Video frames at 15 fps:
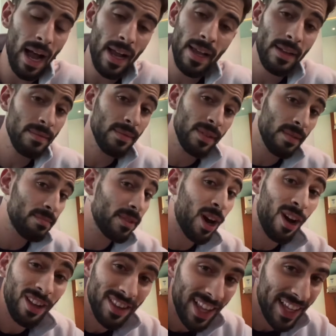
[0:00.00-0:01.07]
I am
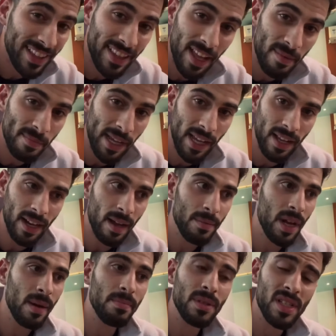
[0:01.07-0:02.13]
not like that, man.
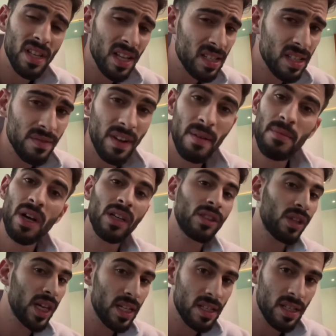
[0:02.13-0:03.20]
I'm not possessive. I'm
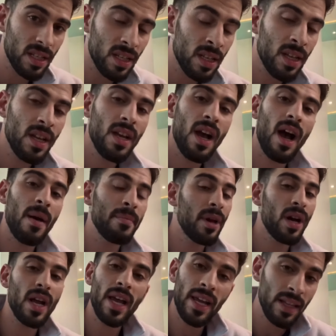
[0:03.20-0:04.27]
not crazy. I'm
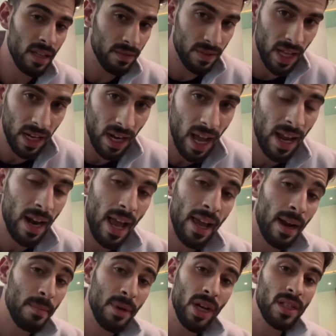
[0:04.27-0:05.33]
not any of that.
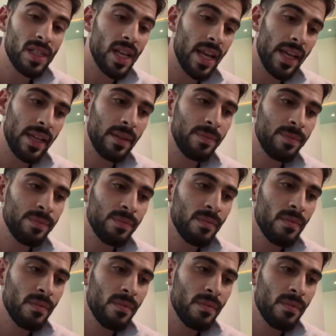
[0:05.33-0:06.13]
I'm not saying...